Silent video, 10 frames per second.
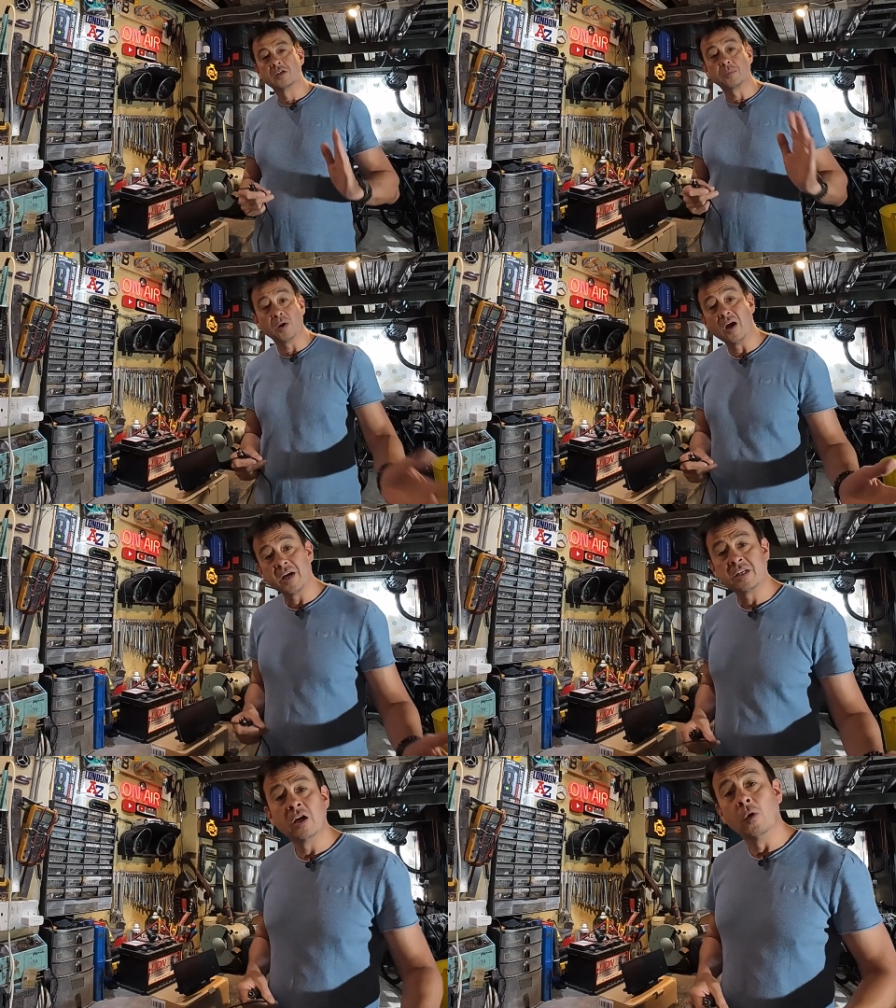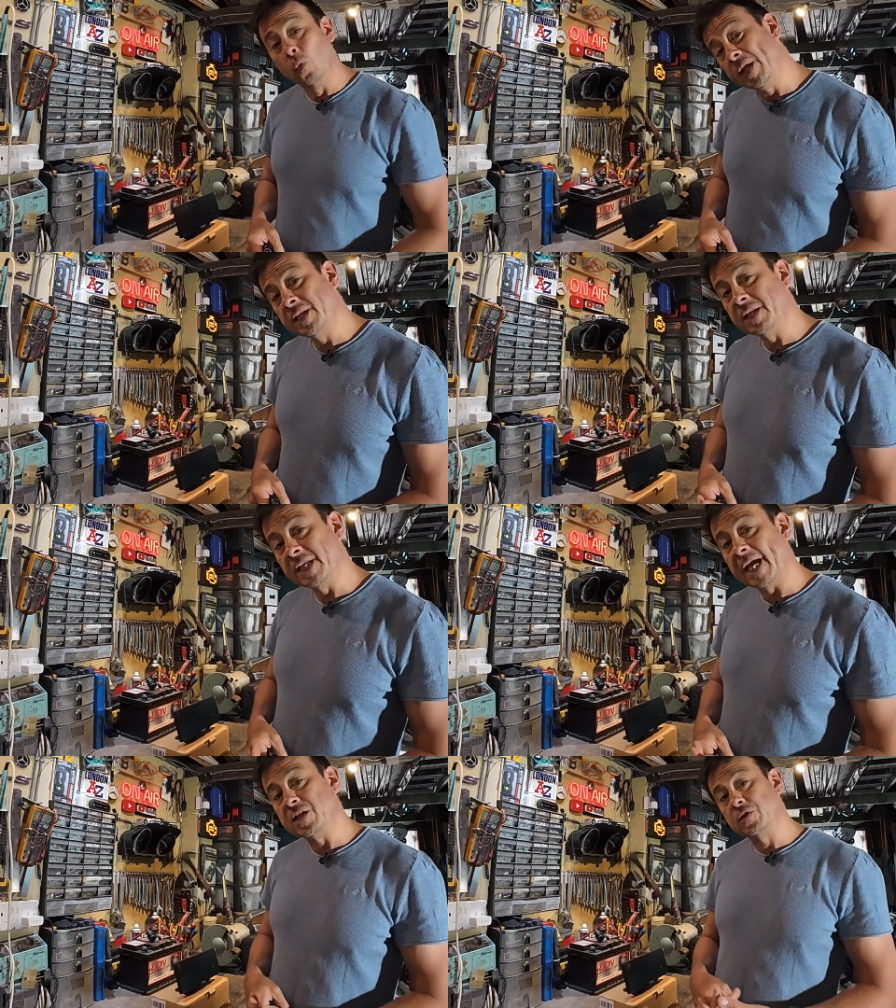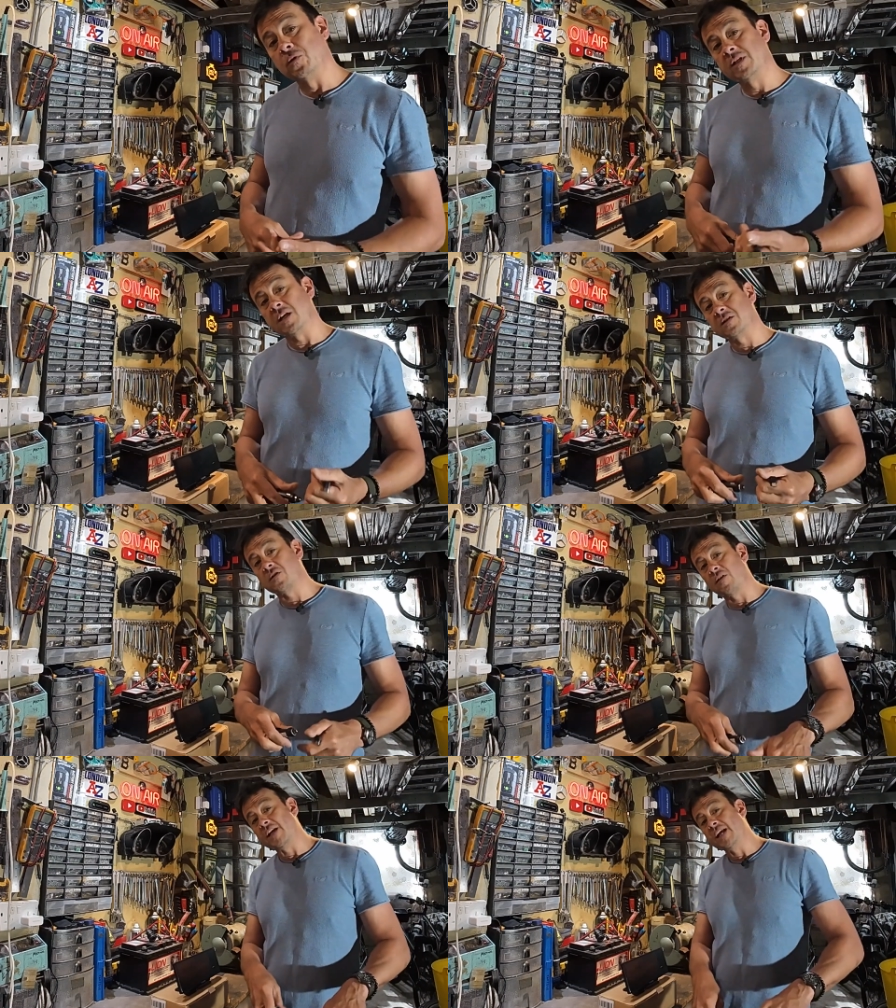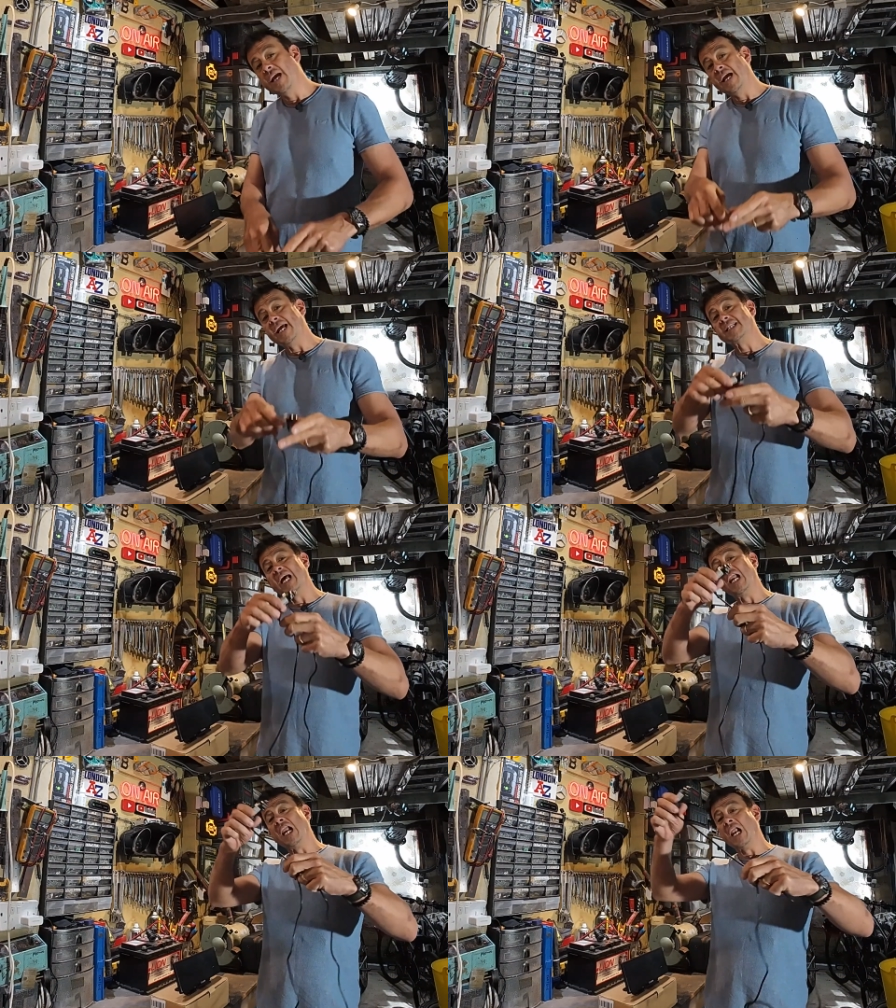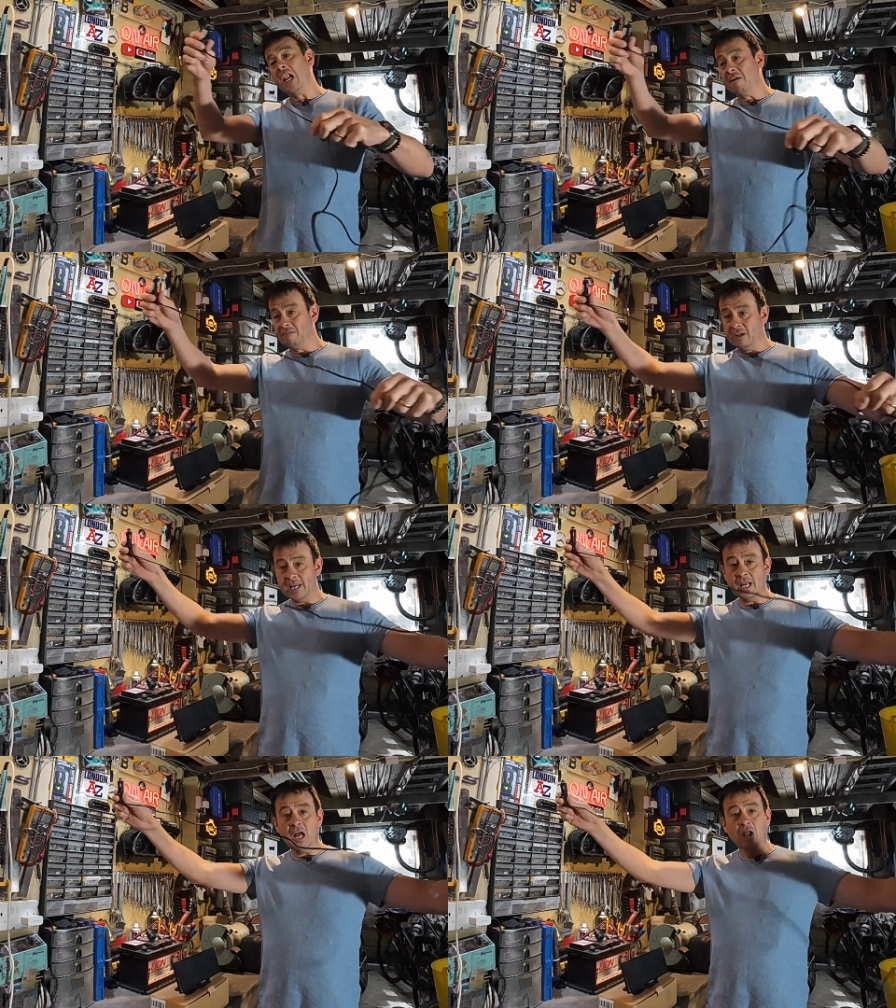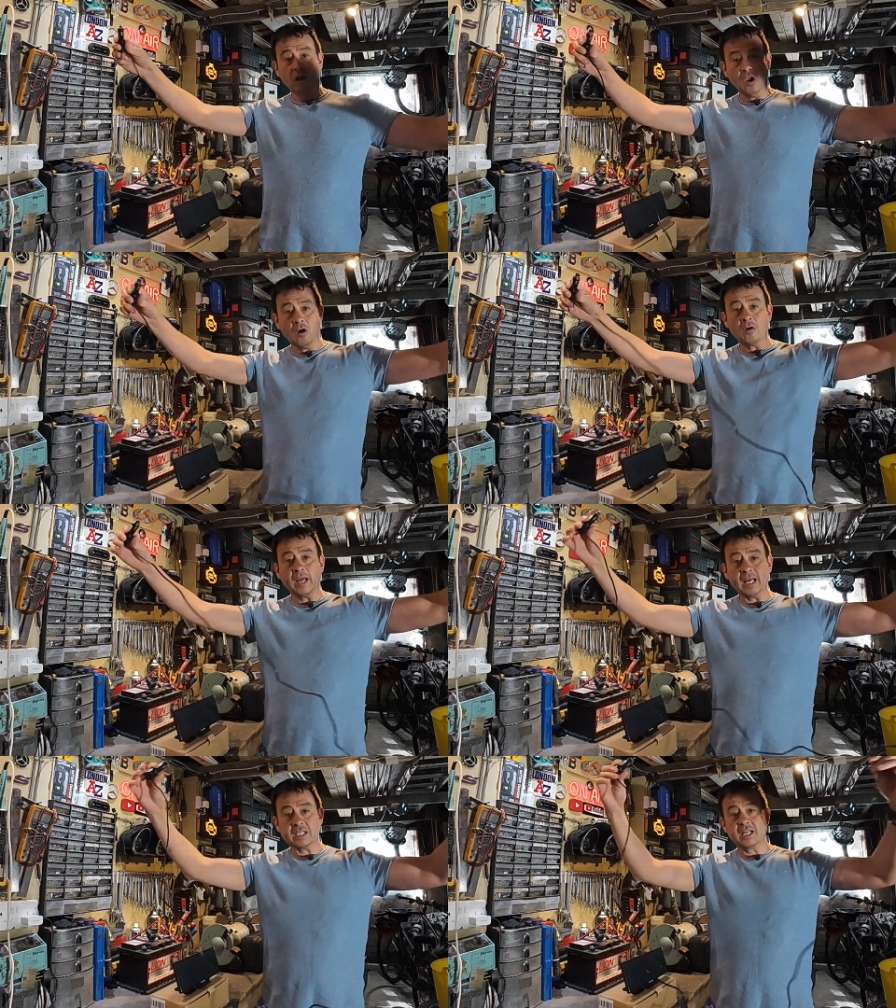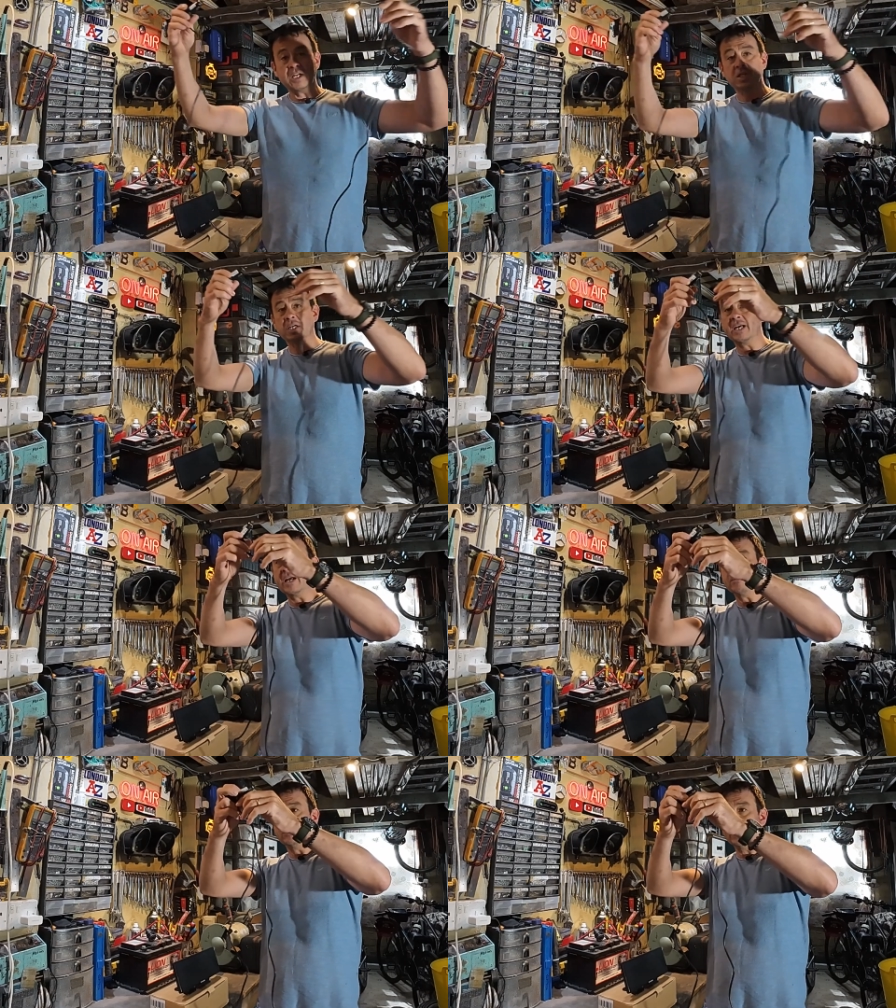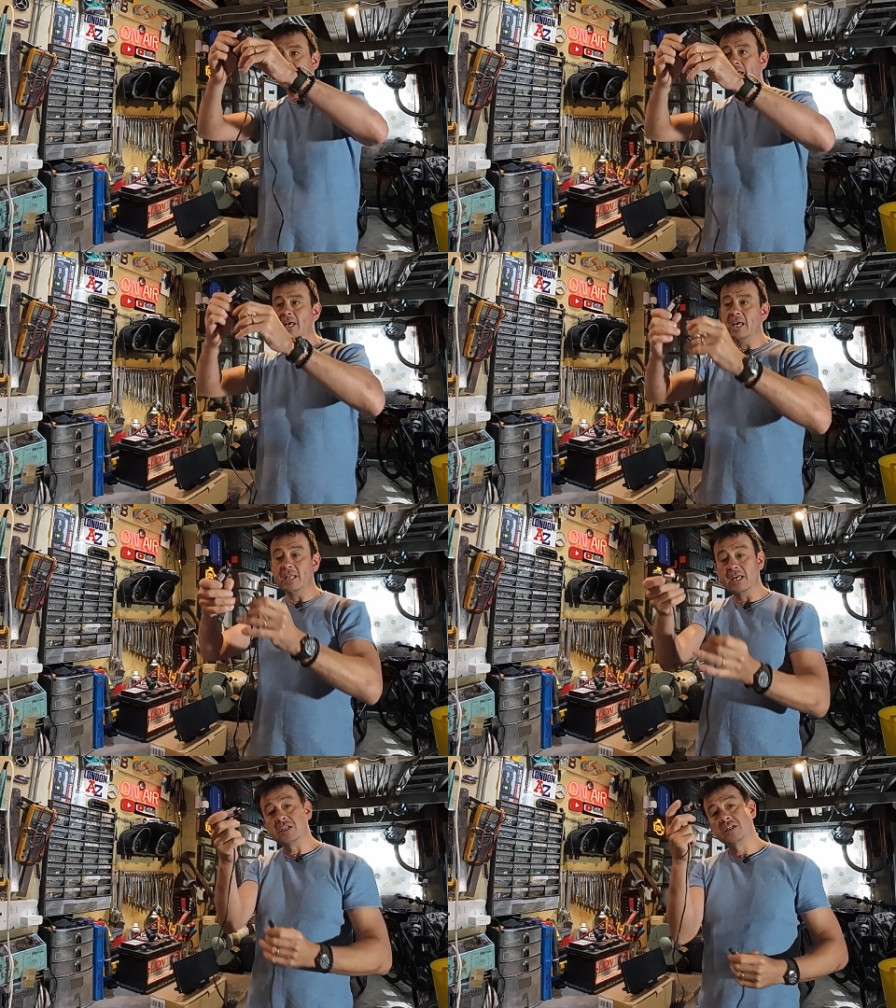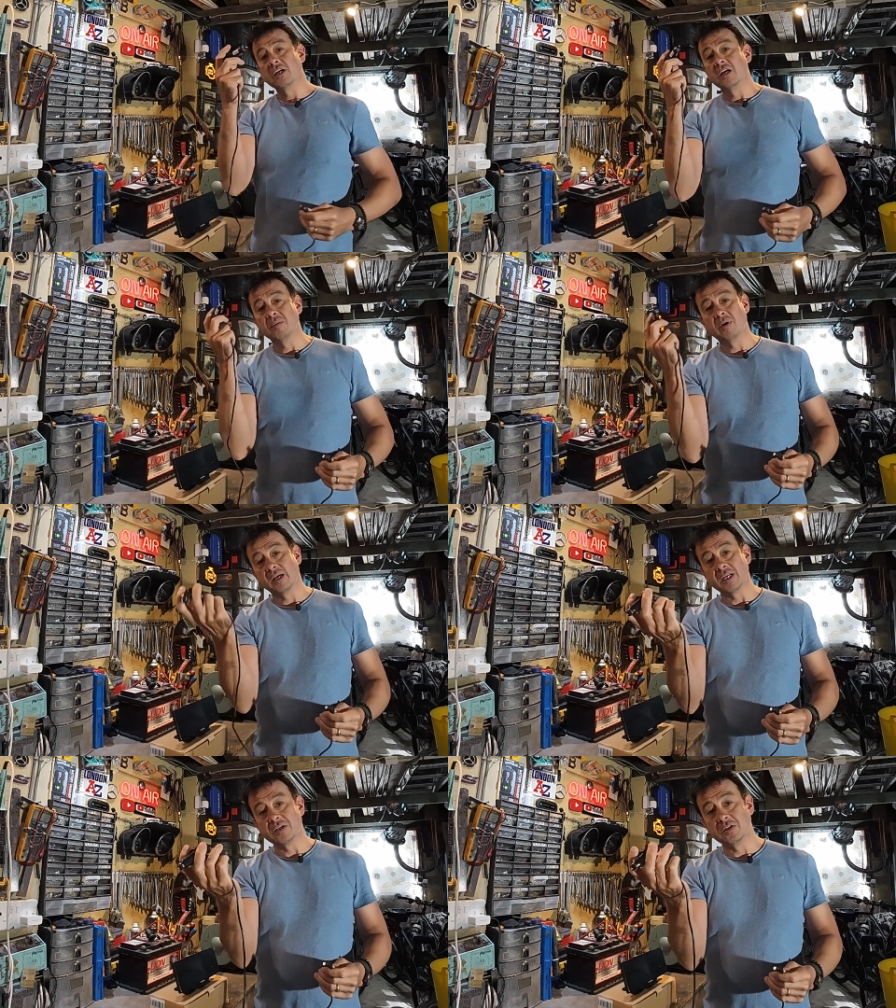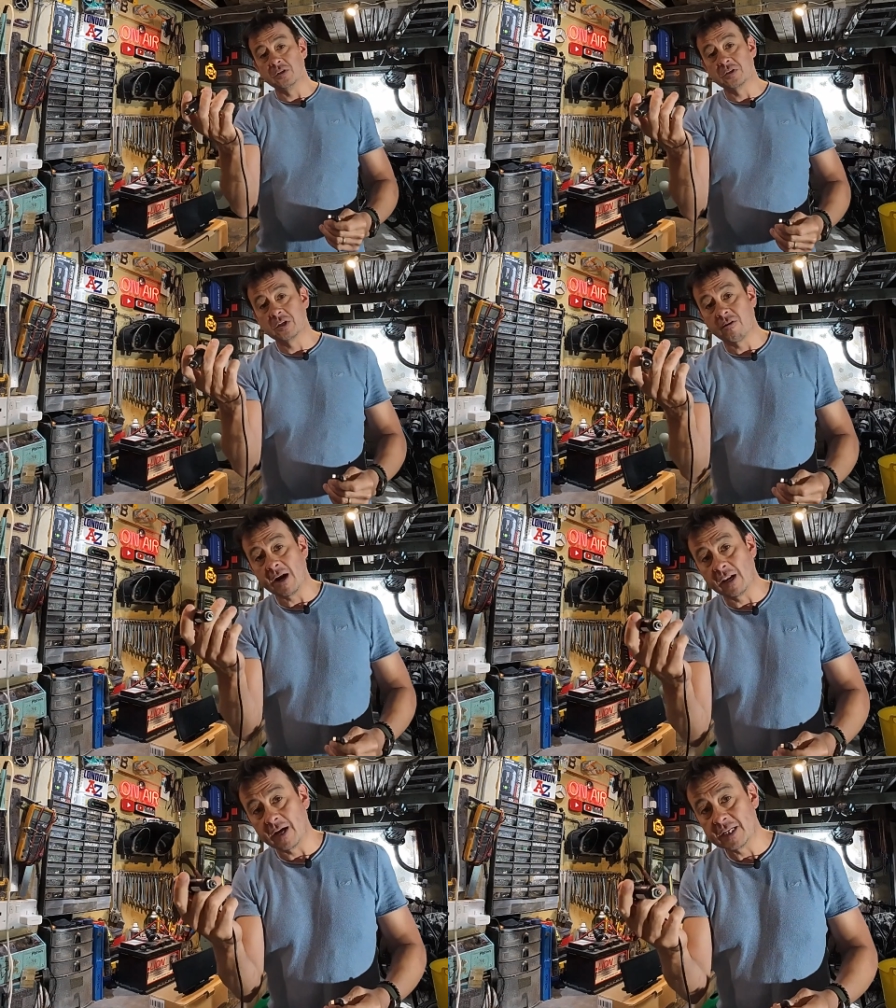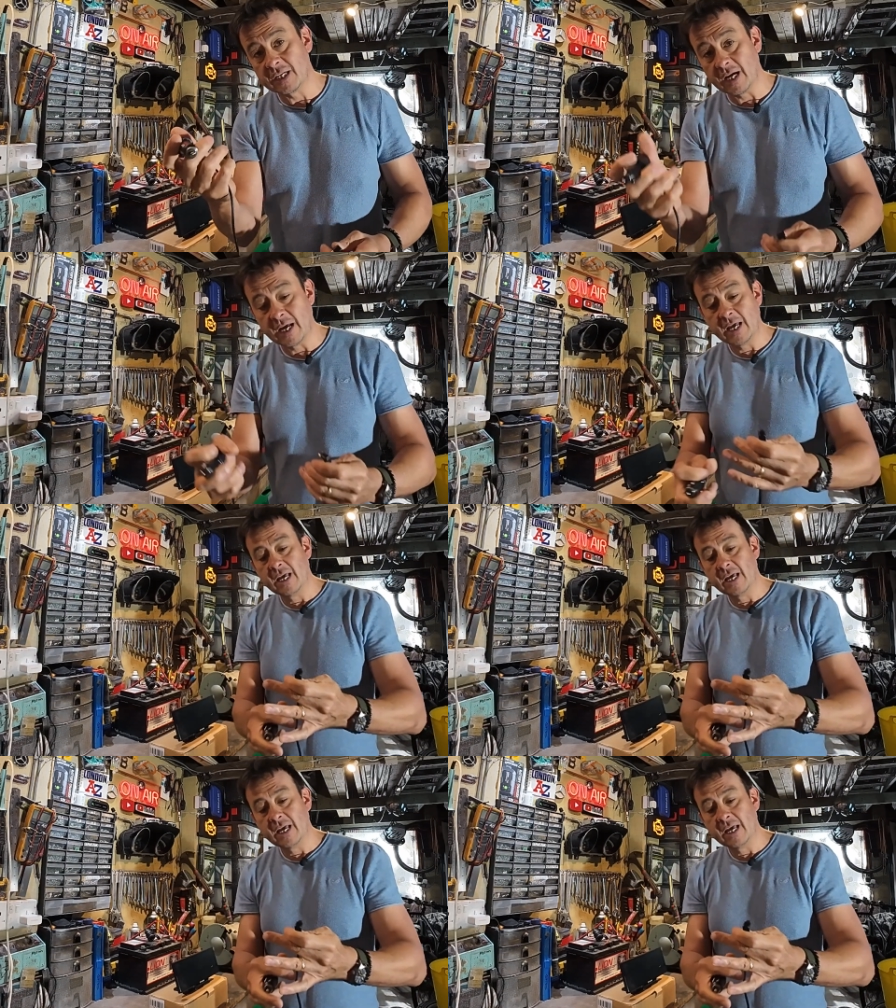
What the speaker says: Supplied with the Ashore touchscreen is a lovely long extension cable here. This you plug into your cigarette lighter.